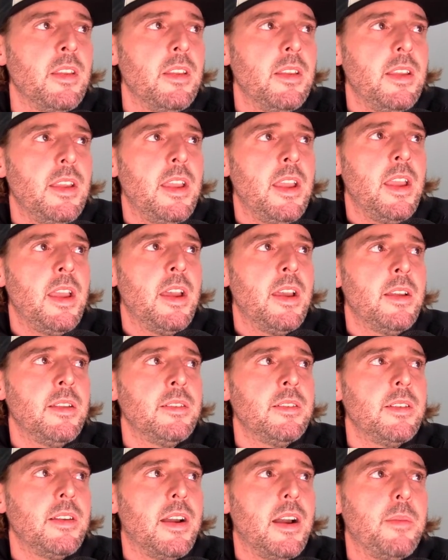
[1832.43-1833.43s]

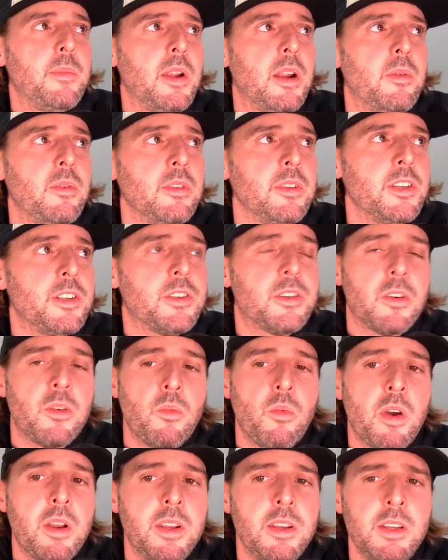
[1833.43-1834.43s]
and I'm not really sure
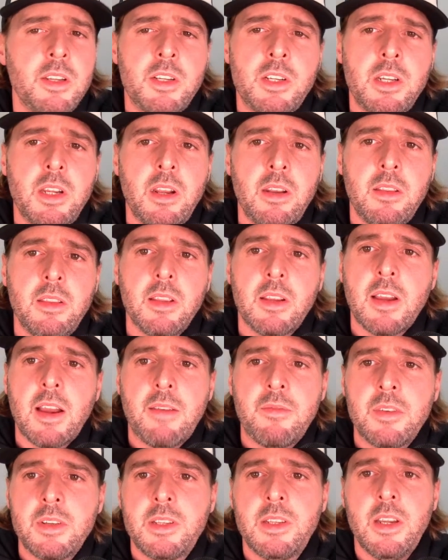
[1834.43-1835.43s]
what initiated the
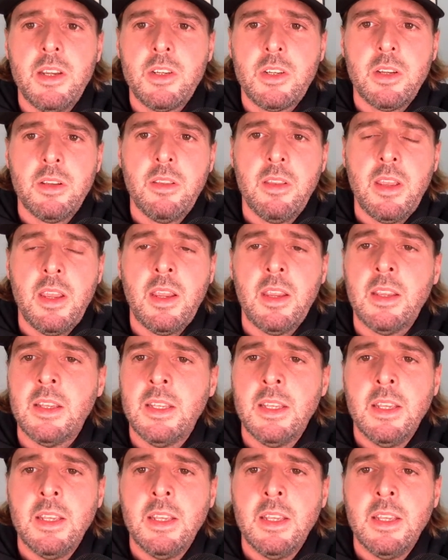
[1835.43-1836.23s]
conversation. They